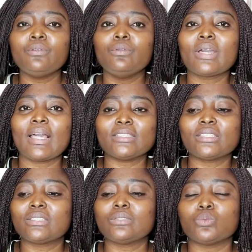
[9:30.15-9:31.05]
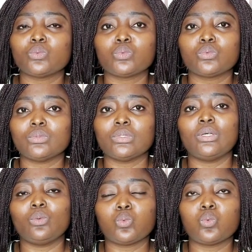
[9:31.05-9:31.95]
Look at
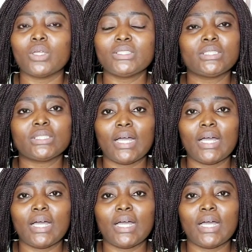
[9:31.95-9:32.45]
what